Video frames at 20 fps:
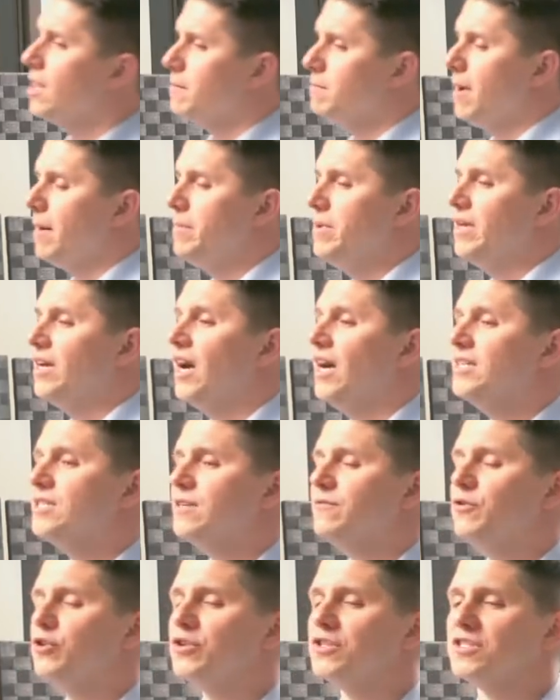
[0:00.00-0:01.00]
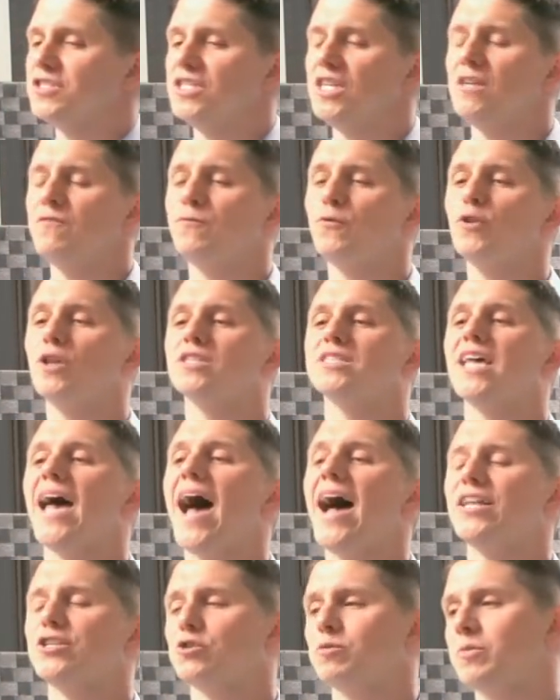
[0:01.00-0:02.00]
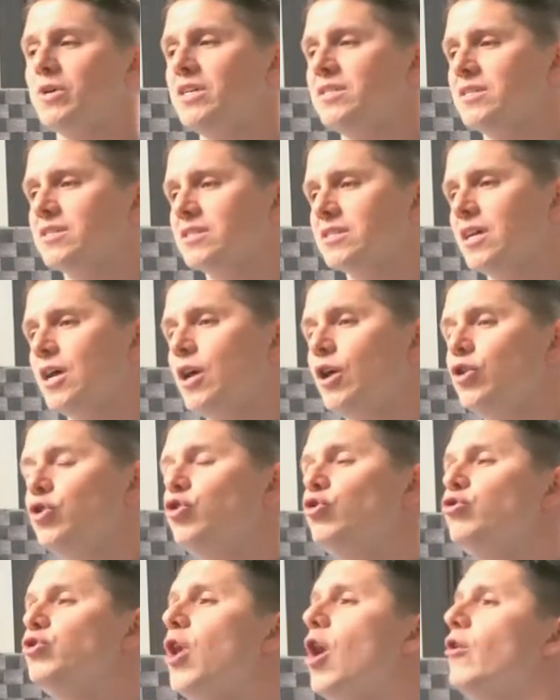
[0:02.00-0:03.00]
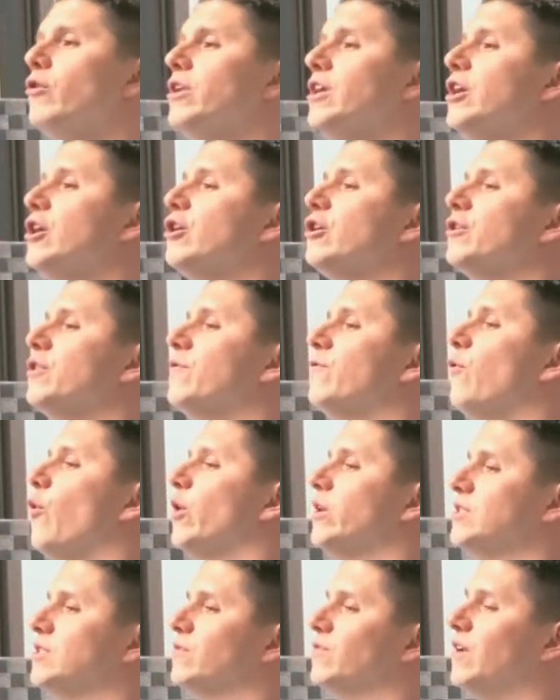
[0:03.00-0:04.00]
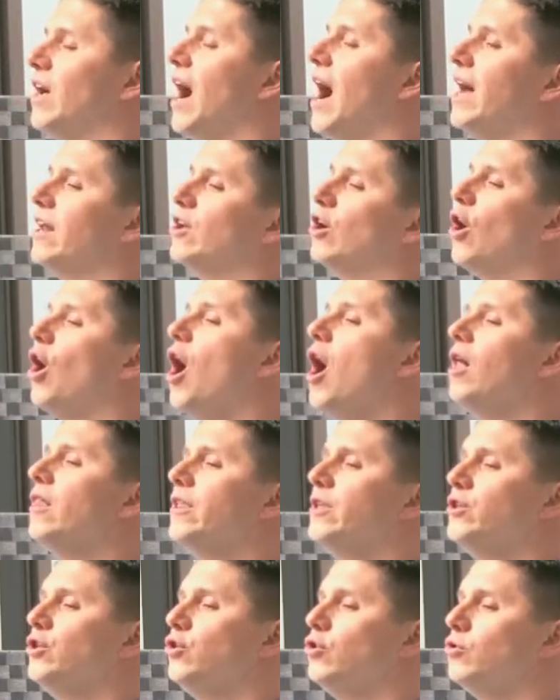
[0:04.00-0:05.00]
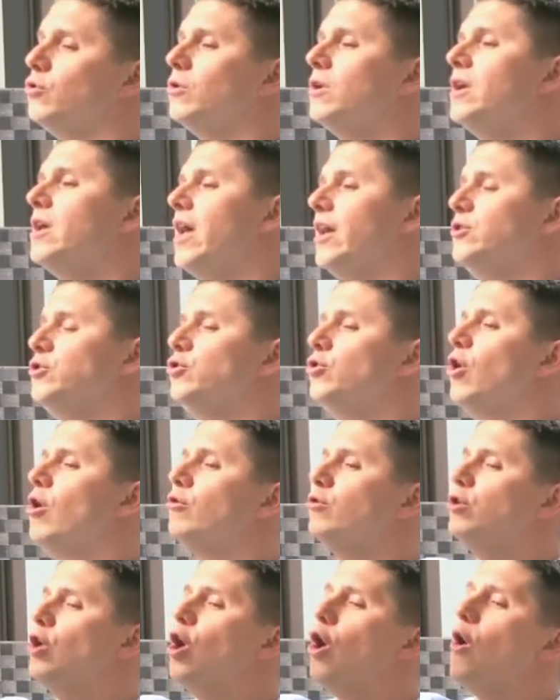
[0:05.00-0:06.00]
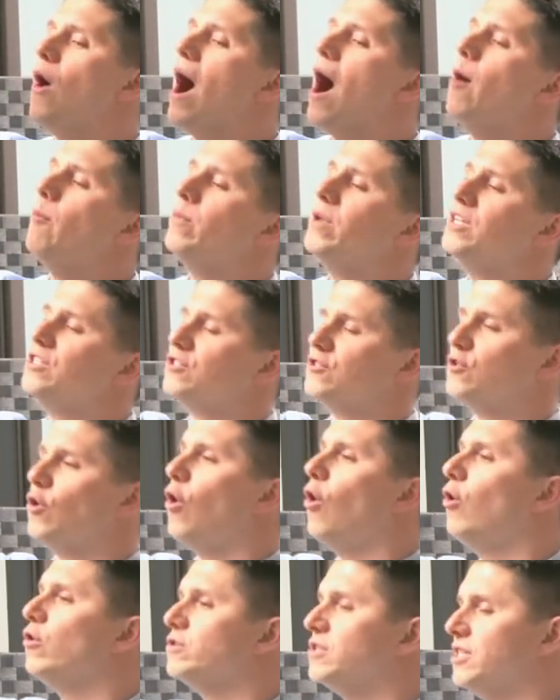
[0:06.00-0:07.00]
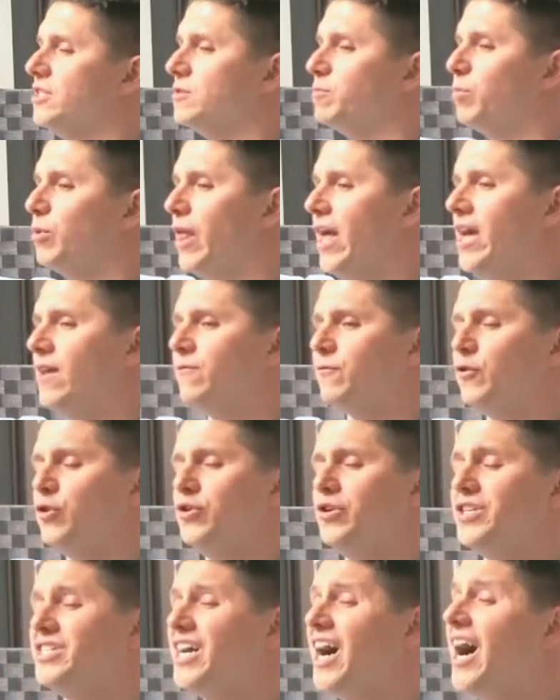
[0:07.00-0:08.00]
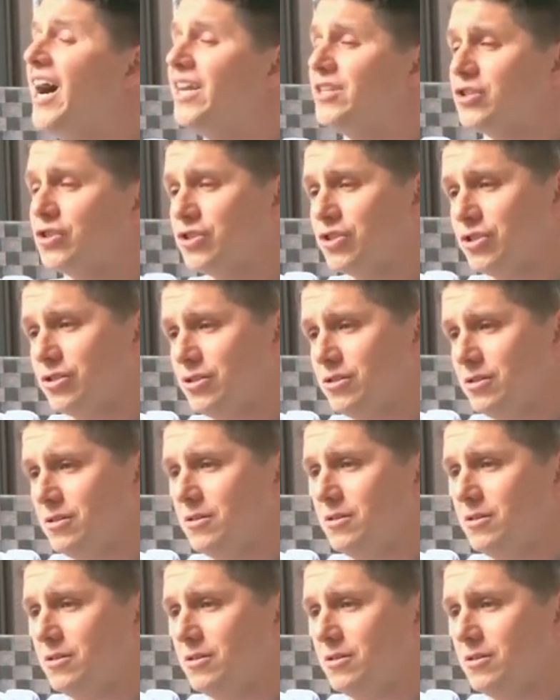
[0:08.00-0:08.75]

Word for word: But because of your sinful attachments, you don't hear the voice of God calling you. And you don't know how many souls He has planned for you to touch.